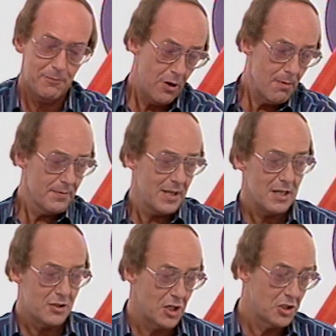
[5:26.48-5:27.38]
from the
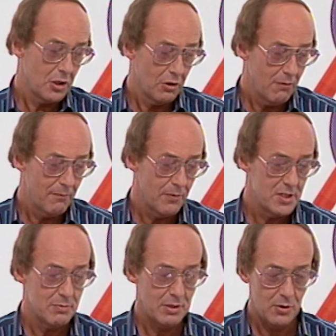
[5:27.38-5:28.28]
digital
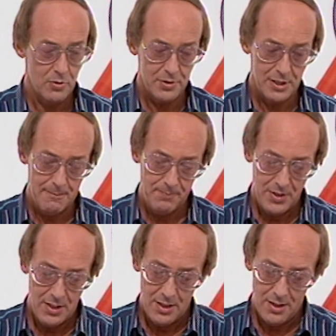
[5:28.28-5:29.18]
voice recorder
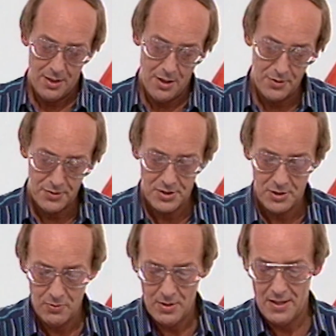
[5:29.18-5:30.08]

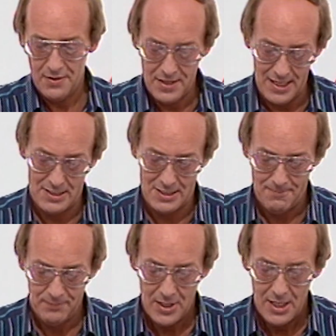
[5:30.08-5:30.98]
onto this.
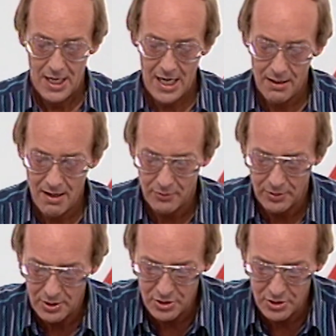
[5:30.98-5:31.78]
Here I've got a